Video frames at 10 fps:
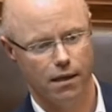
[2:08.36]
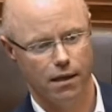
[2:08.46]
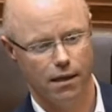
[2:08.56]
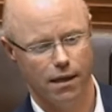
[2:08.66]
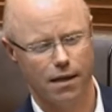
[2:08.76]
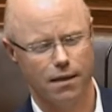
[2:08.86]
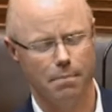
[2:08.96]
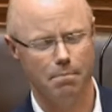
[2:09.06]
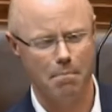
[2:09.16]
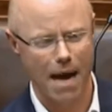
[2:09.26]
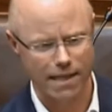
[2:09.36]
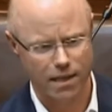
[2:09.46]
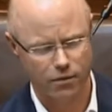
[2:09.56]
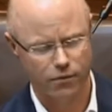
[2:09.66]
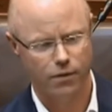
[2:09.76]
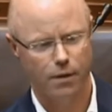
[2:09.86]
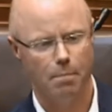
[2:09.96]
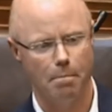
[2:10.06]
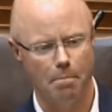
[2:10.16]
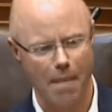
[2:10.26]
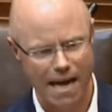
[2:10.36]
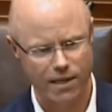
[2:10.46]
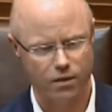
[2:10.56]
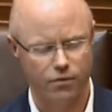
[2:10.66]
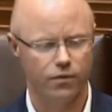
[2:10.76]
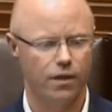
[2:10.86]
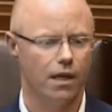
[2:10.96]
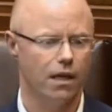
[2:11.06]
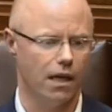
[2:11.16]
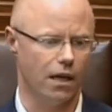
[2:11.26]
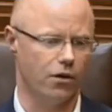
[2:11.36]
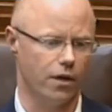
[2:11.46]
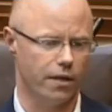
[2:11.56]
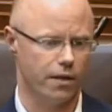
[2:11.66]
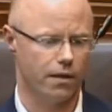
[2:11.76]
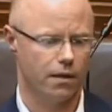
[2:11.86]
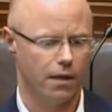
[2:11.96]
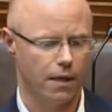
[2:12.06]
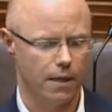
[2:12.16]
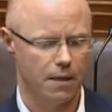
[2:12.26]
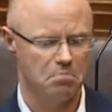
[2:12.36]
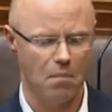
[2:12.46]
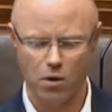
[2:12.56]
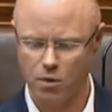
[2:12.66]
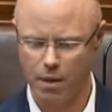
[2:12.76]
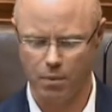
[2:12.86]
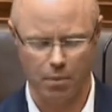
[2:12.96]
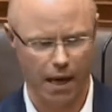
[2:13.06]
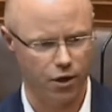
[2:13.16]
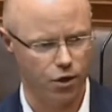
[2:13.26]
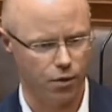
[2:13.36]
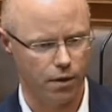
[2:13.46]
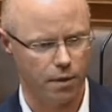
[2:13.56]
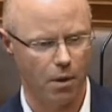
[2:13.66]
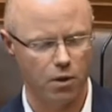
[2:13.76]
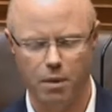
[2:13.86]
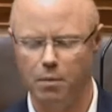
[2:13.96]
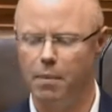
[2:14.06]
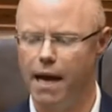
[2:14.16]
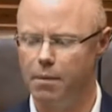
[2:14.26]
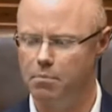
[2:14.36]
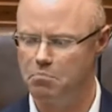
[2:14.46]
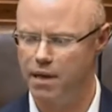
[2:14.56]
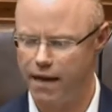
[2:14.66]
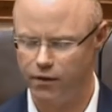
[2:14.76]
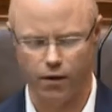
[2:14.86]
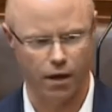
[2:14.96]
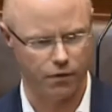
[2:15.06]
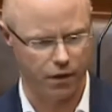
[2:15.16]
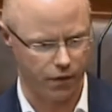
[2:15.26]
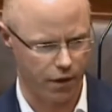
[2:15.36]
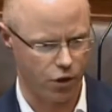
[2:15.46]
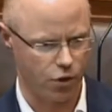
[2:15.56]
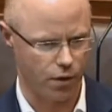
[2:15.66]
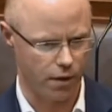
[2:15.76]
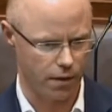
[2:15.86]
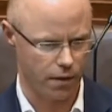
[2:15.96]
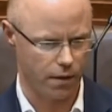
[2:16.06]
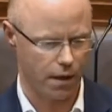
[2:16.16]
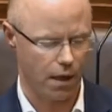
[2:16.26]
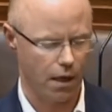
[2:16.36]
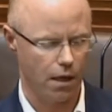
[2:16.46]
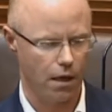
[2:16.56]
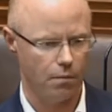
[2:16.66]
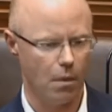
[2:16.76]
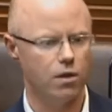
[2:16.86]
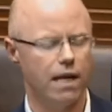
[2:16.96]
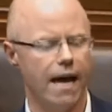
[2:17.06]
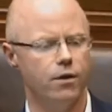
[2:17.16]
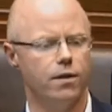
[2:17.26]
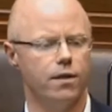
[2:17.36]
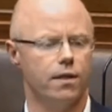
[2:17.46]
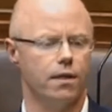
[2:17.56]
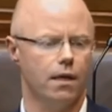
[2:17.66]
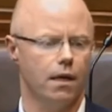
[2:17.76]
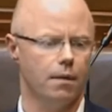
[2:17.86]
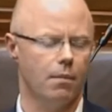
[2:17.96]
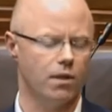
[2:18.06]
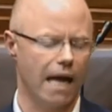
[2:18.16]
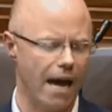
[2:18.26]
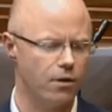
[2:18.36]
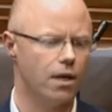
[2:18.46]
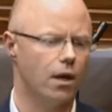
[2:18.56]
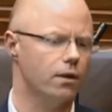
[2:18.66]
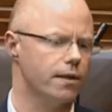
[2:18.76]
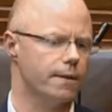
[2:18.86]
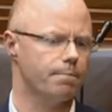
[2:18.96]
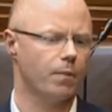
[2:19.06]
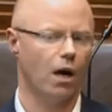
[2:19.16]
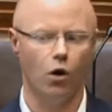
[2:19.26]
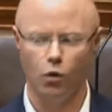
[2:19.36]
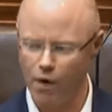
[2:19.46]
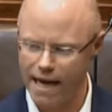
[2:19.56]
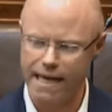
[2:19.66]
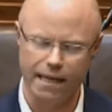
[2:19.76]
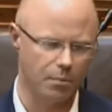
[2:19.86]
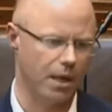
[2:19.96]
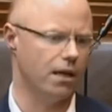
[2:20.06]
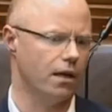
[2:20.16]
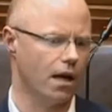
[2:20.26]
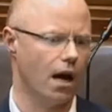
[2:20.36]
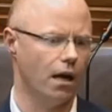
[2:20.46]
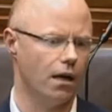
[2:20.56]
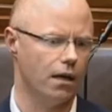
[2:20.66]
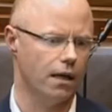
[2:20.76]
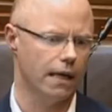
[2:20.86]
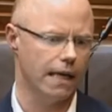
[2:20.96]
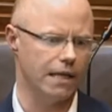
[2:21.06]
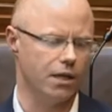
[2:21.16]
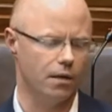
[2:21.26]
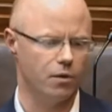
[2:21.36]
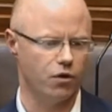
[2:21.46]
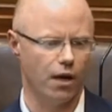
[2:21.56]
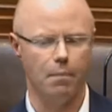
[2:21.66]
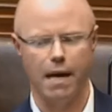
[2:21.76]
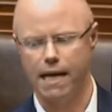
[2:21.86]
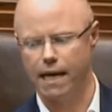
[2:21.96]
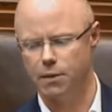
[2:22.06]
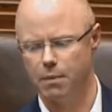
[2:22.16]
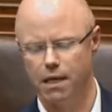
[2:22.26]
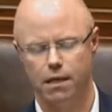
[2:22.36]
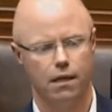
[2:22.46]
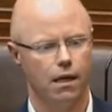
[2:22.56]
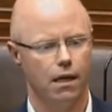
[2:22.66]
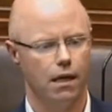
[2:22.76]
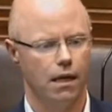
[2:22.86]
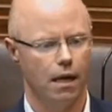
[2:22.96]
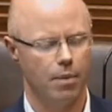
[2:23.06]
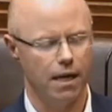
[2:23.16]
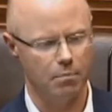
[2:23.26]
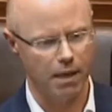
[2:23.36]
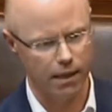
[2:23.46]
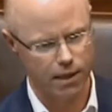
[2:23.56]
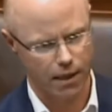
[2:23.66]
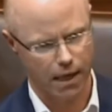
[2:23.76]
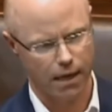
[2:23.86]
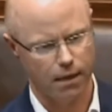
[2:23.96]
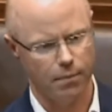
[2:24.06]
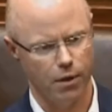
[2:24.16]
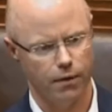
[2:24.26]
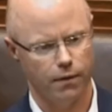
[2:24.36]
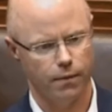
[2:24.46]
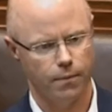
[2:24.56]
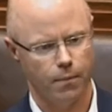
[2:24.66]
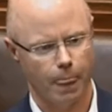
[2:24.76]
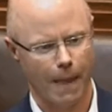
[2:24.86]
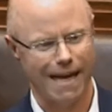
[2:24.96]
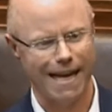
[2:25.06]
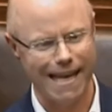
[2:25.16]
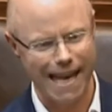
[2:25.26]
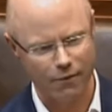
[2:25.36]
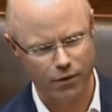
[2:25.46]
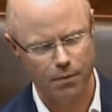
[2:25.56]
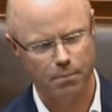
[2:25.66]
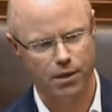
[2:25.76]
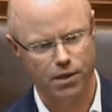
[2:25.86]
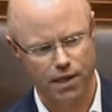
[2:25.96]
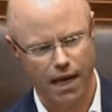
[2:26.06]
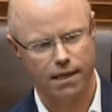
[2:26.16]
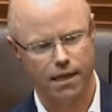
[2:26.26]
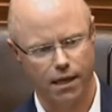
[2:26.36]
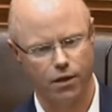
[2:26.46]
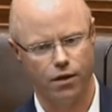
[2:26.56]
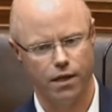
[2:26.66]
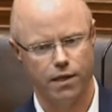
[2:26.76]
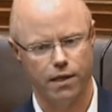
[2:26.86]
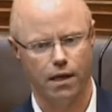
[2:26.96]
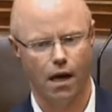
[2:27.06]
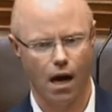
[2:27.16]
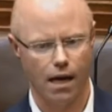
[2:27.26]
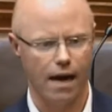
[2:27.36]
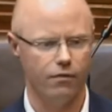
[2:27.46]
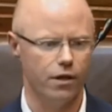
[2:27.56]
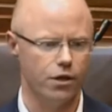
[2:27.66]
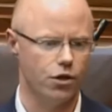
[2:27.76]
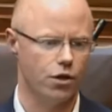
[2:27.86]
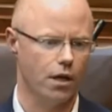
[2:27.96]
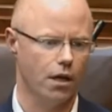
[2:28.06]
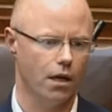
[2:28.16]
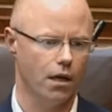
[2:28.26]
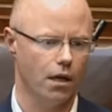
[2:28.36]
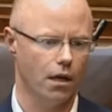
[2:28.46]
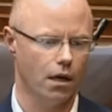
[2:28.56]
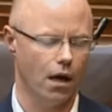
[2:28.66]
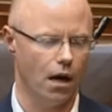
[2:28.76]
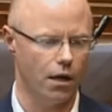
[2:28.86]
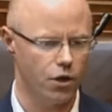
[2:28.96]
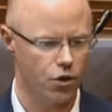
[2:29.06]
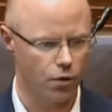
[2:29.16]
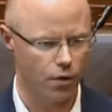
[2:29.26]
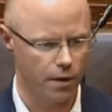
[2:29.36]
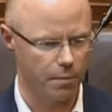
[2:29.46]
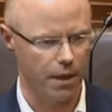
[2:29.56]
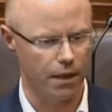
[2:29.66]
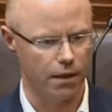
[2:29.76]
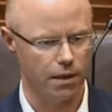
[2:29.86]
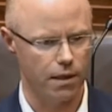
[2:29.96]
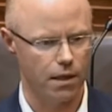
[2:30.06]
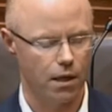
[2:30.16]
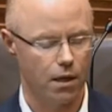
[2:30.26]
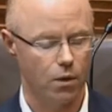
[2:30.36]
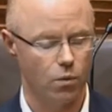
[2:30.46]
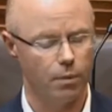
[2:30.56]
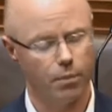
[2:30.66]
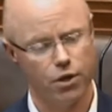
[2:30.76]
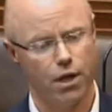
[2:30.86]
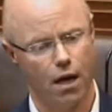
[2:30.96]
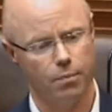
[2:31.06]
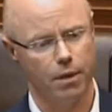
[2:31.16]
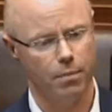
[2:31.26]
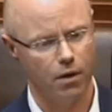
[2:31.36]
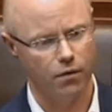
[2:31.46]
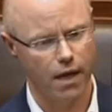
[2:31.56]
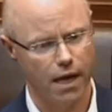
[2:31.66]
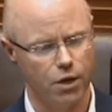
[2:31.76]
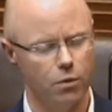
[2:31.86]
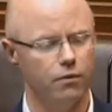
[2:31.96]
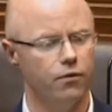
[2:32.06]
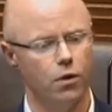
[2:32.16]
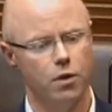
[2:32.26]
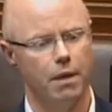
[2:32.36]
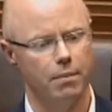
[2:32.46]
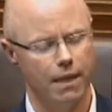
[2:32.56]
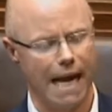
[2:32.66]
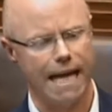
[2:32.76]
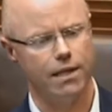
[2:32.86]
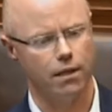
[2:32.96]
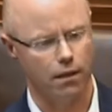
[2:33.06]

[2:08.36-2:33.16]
That is a massive, massive increase. Most people pay insurance. Most people pay a plethora of different insurances. Most households are already at the pin of their collar in terms of trying to make ends meet and pay the bills at the end of the month. An 11% increase on average on insurance bills will push a lot of people over the edge. It will force people to cancel